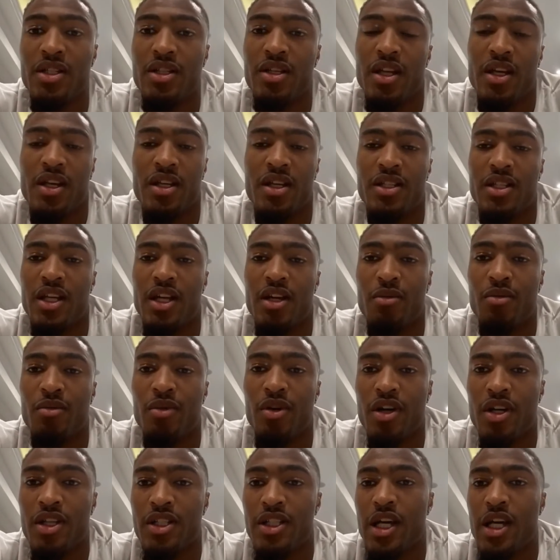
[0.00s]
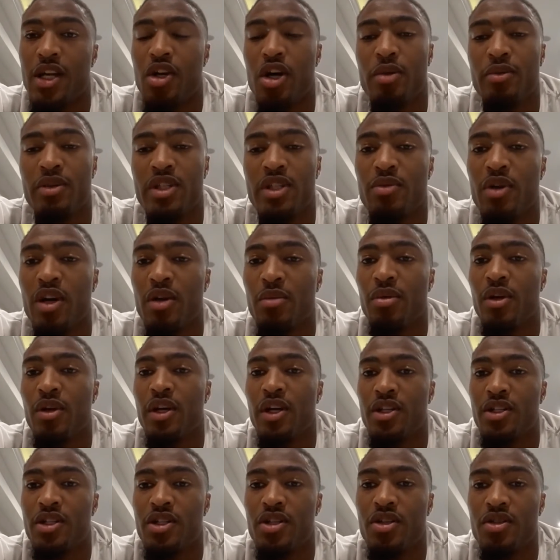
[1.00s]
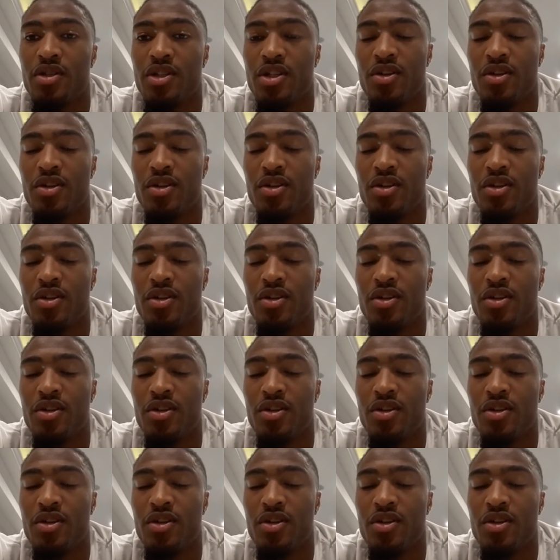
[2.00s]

the things that I brought, because I know I'm a smart player too.